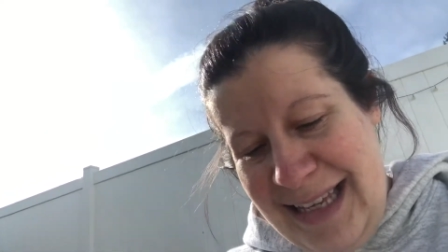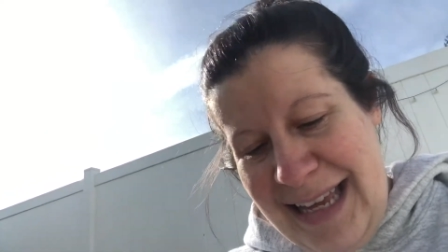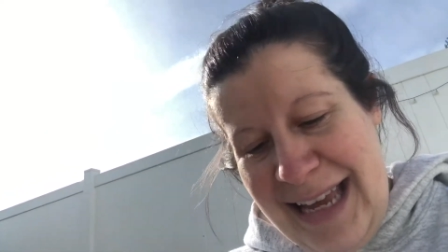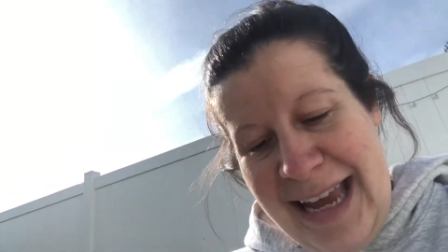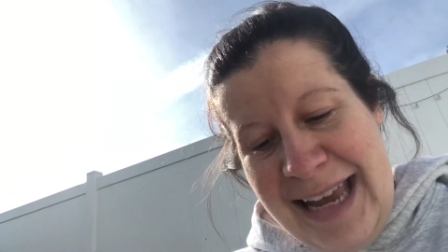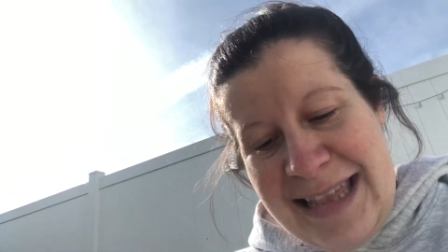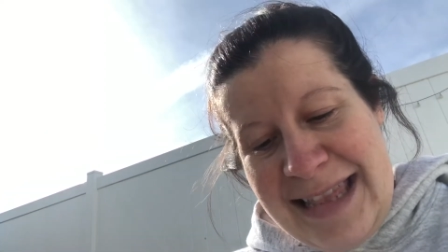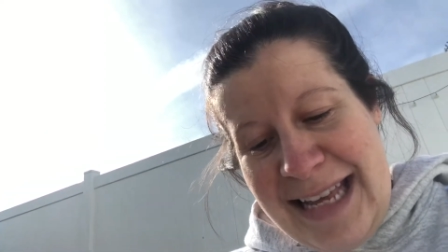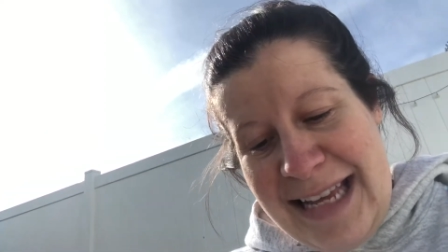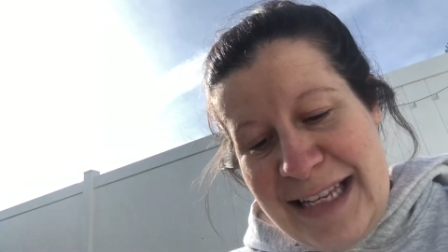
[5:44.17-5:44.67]

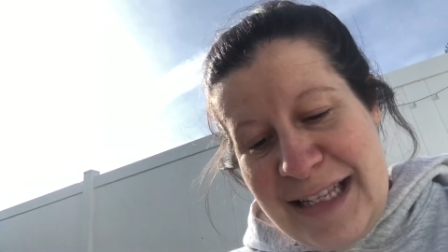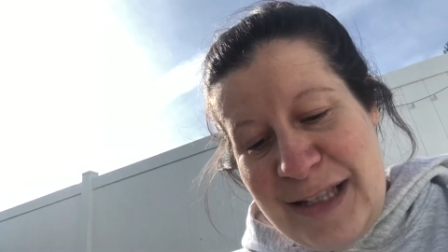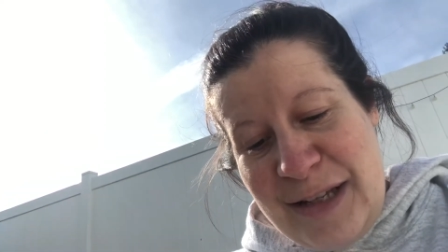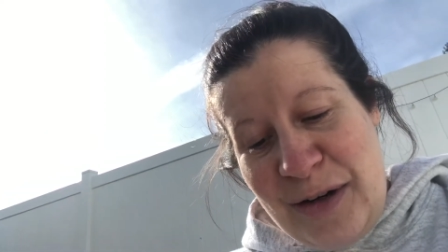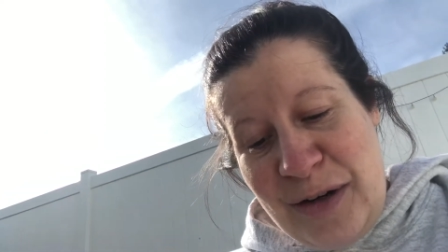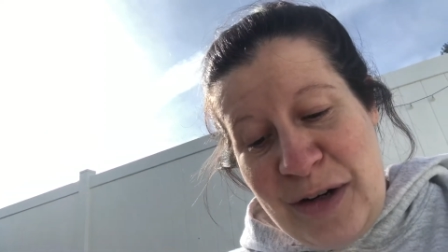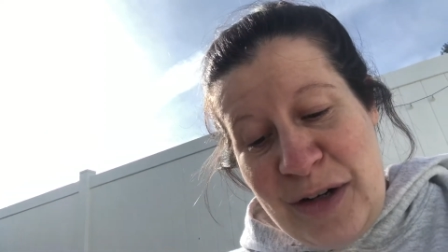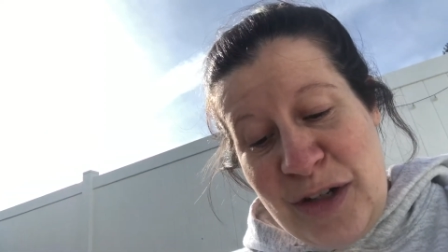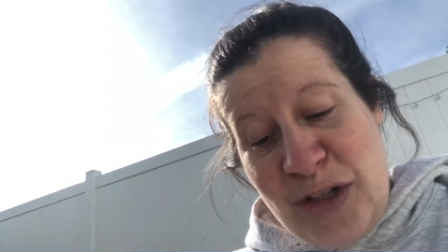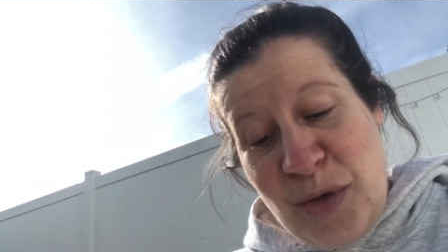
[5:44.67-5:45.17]
and they
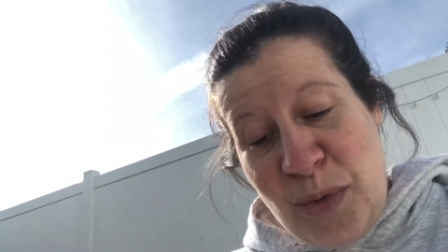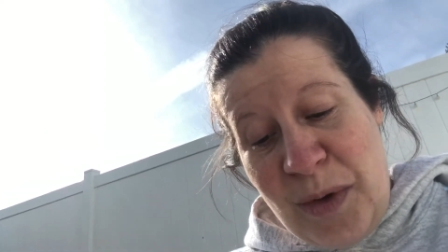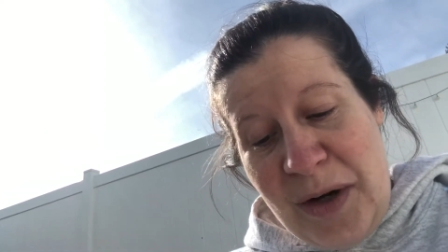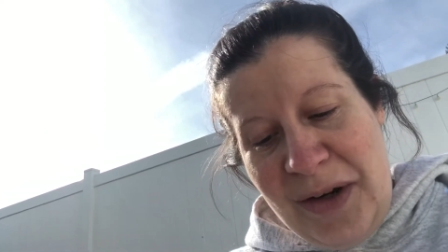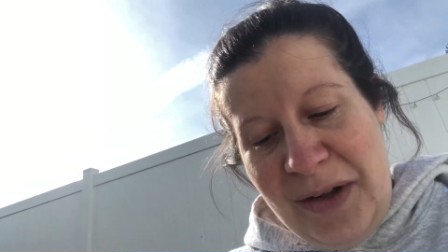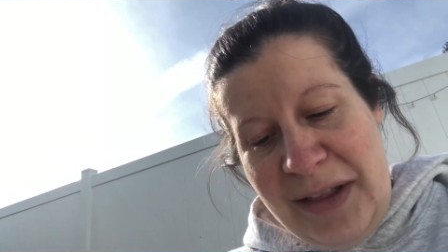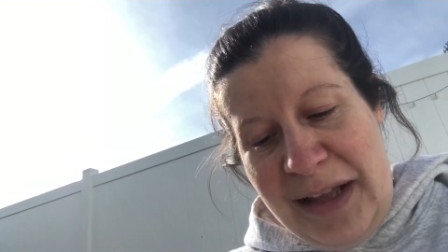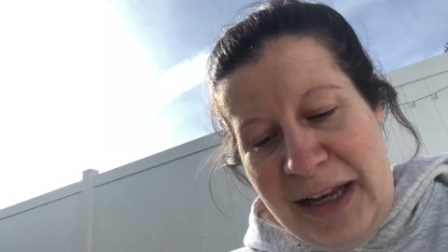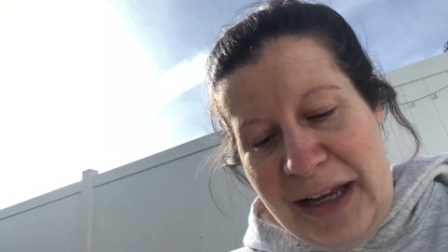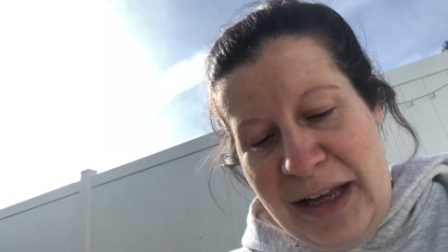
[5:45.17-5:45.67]
started
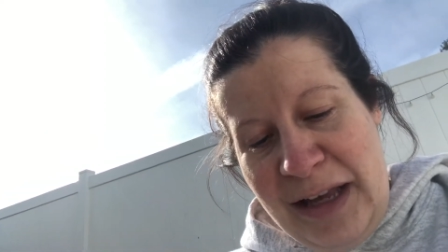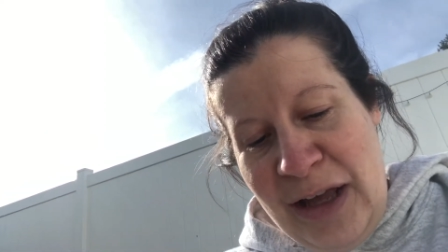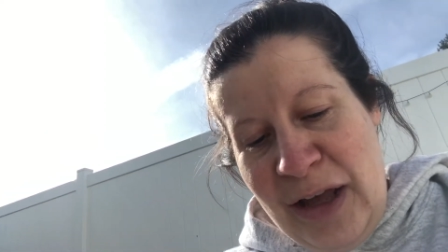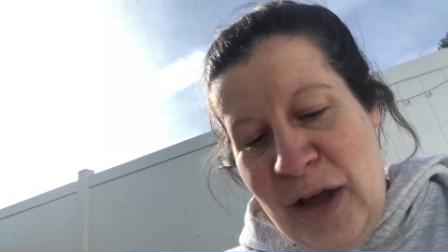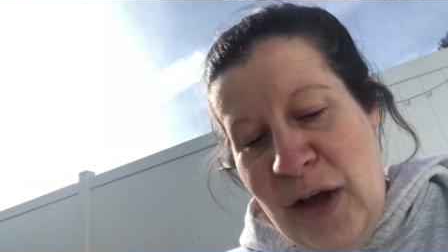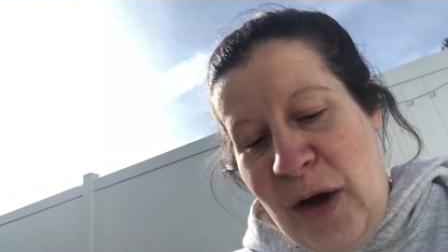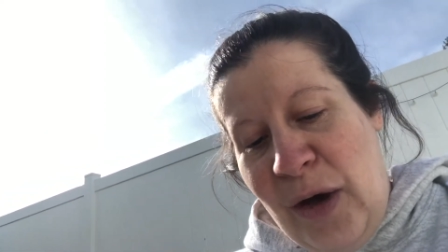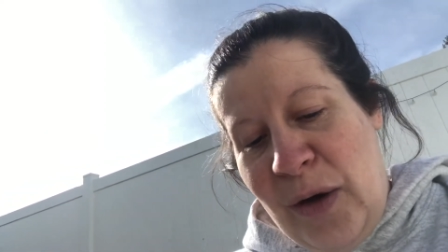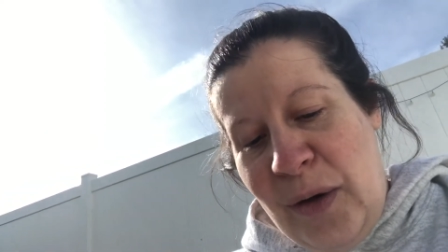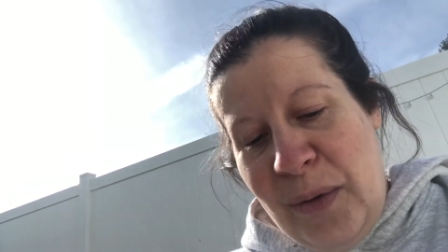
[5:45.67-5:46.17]
twirling,
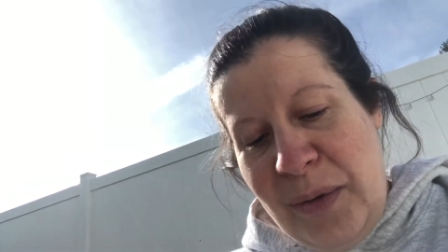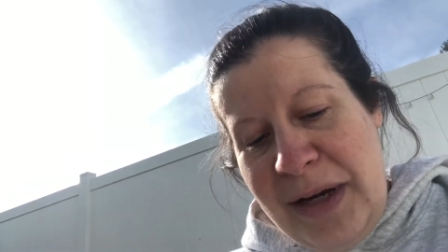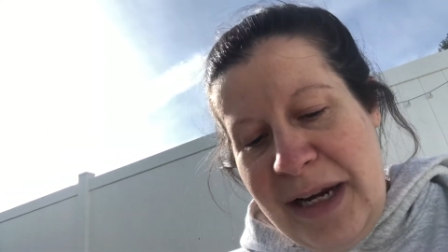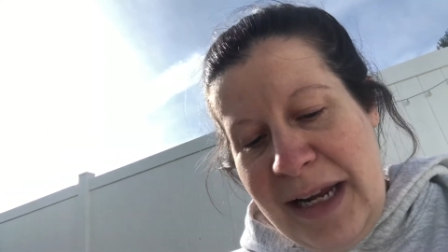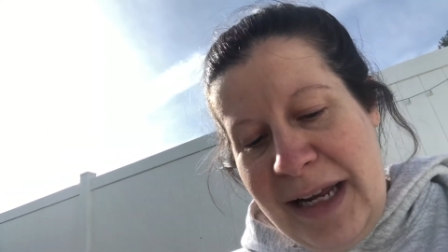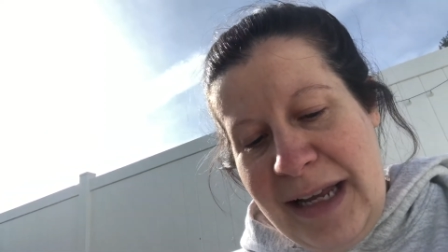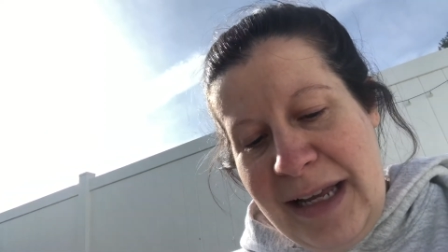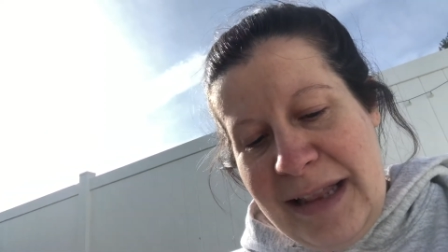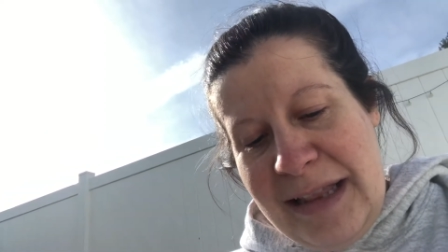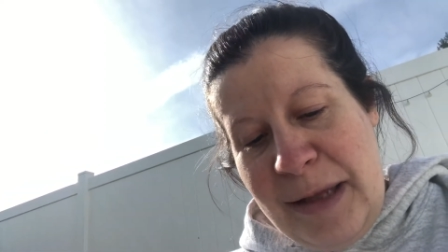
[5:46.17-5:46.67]

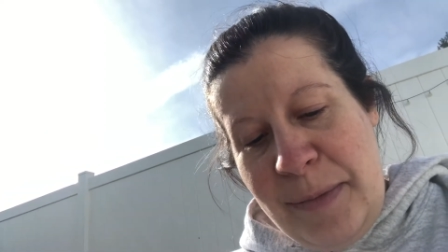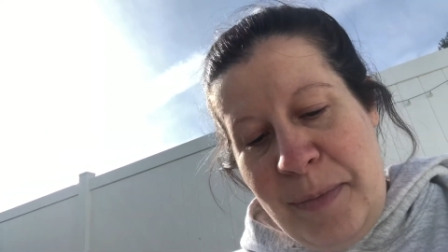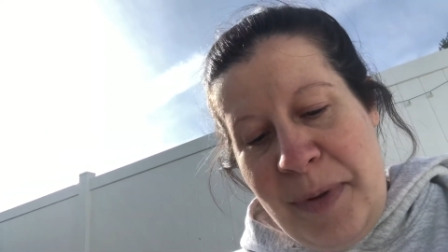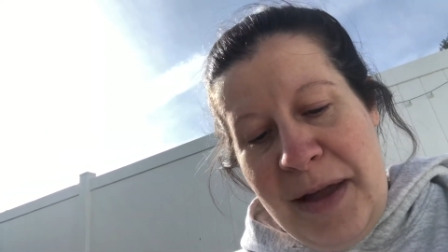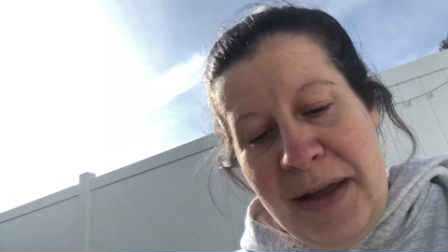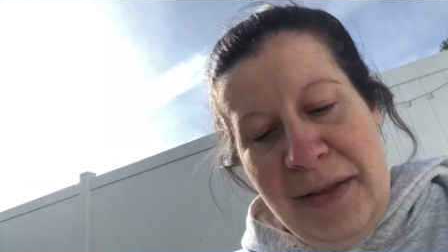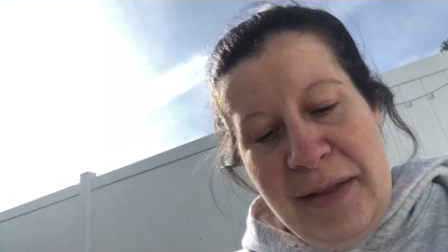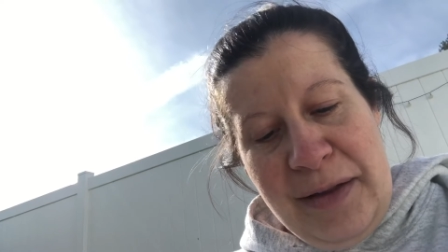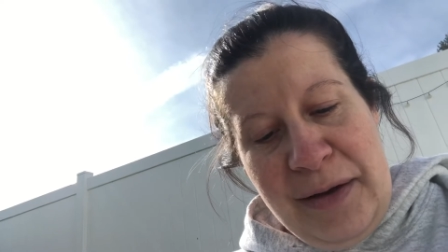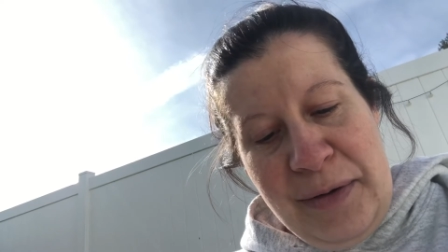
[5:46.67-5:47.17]
holding the
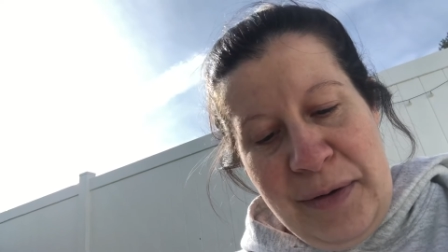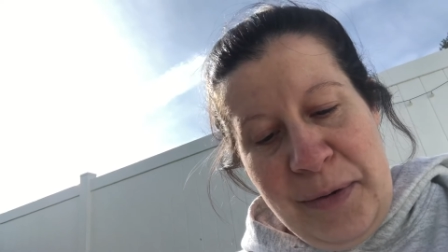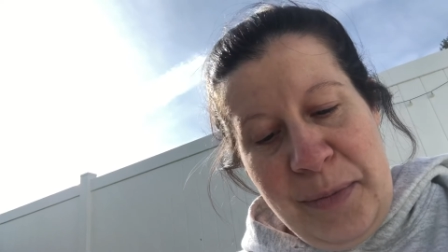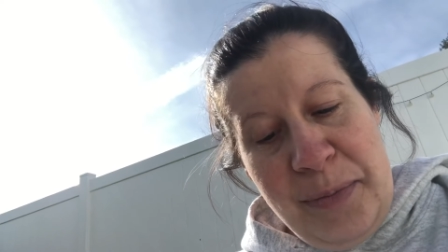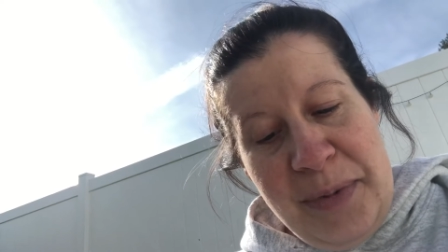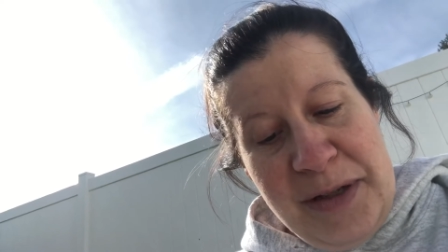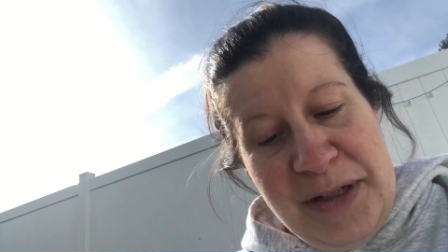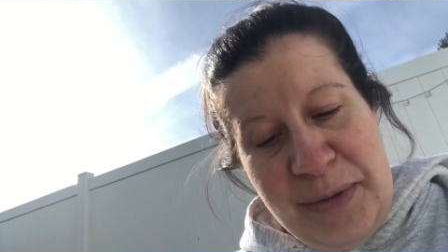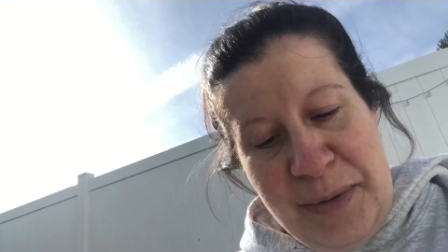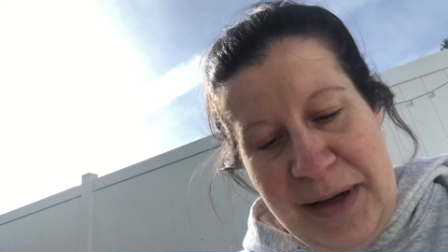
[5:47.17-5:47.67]
pillow
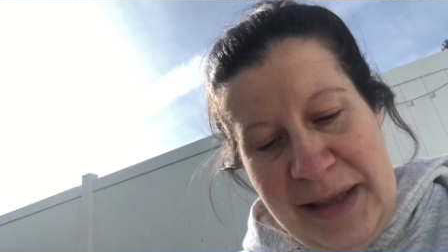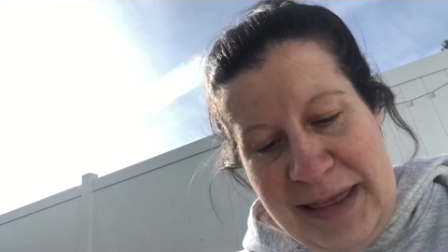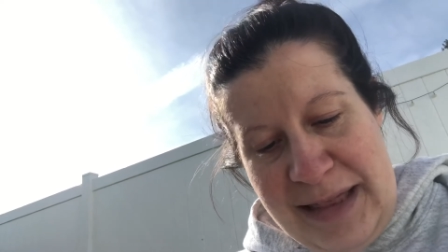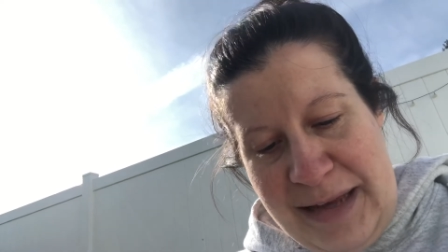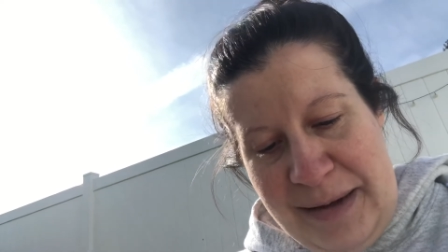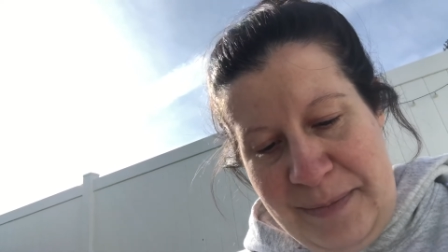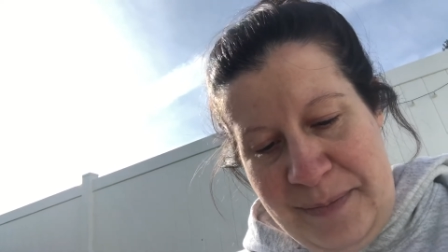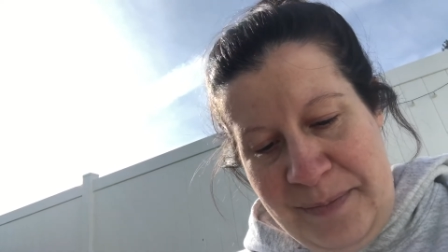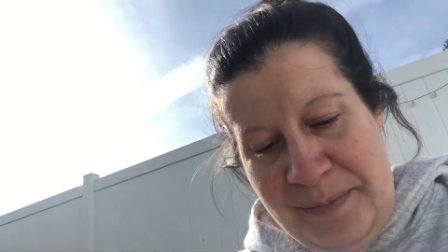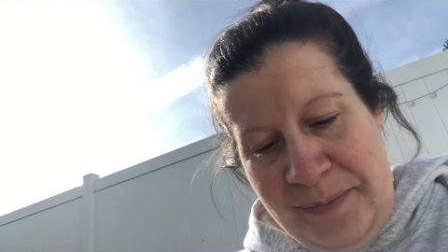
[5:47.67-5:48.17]
between
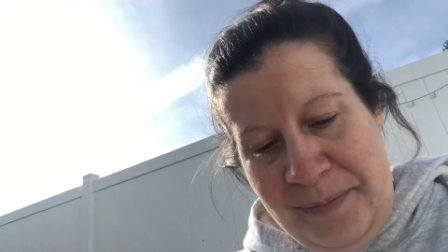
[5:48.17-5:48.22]
them.